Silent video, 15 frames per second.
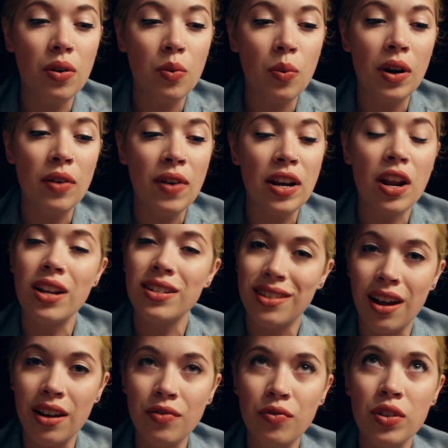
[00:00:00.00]
what have I not
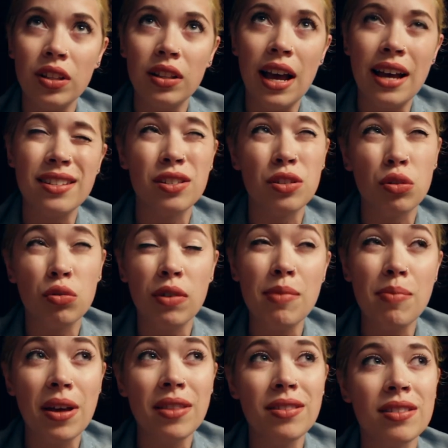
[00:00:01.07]
done for the last three
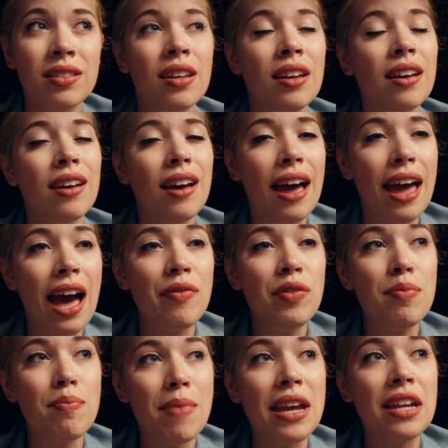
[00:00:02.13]
months? I
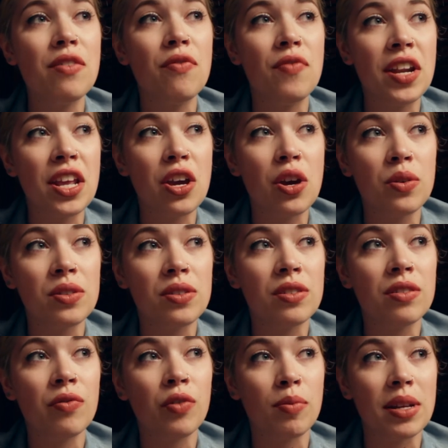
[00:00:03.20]
haven't made
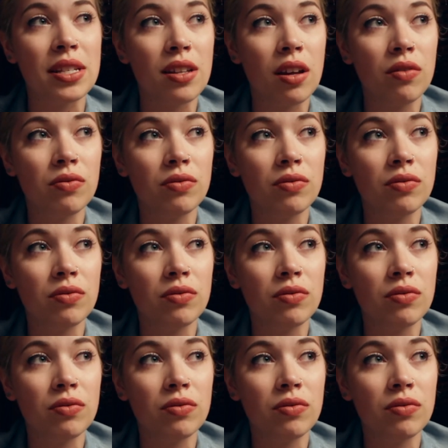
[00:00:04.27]
videos for myself.